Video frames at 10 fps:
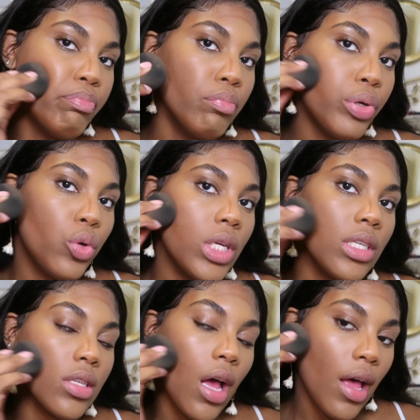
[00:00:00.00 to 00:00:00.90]
booty
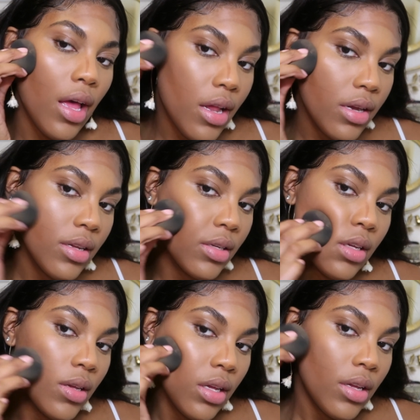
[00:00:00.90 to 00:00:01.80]
side
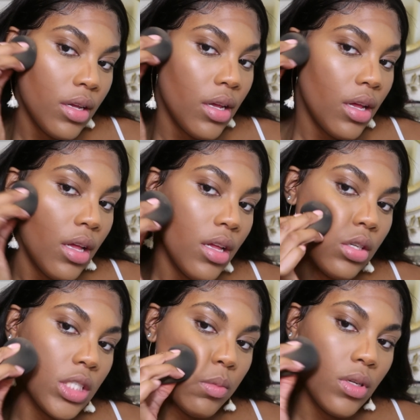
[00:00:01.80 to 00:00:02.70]

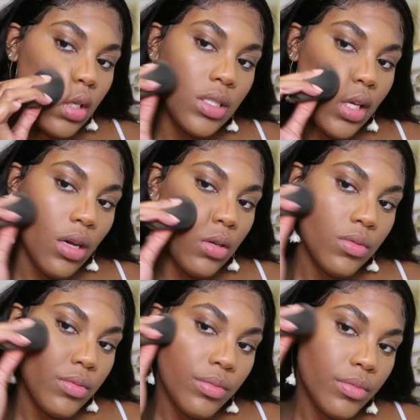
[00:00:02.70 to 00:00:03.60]
and just blend this out.